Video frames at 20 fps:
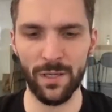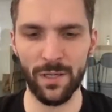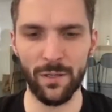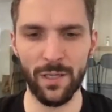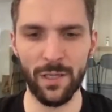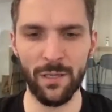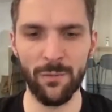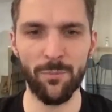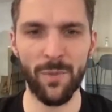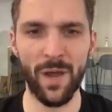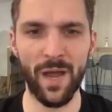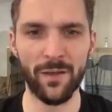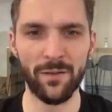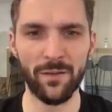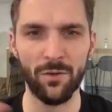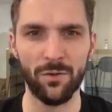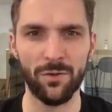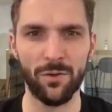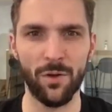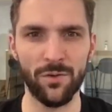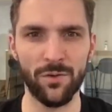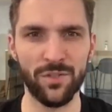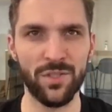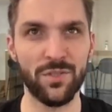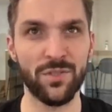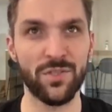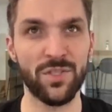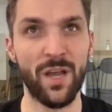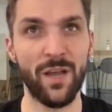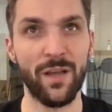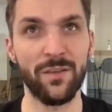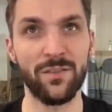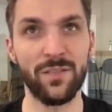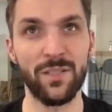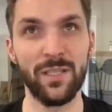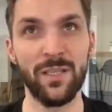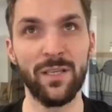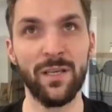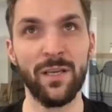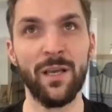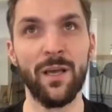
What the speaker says: impact on society.